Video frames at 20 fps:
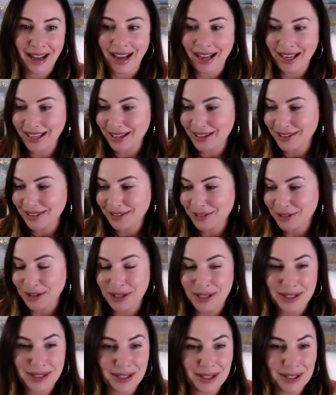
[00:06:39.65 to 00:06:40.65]
I get
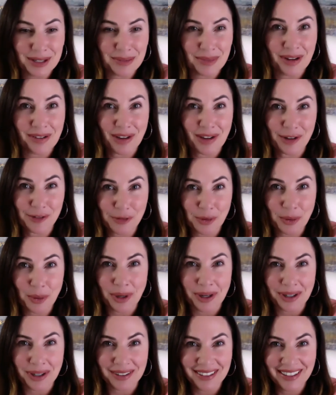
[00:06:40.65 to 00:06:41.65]
criticism. I've got
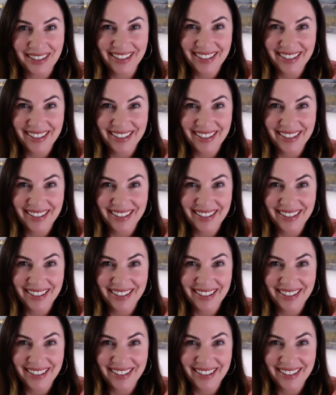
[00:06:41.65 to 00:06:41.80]
4.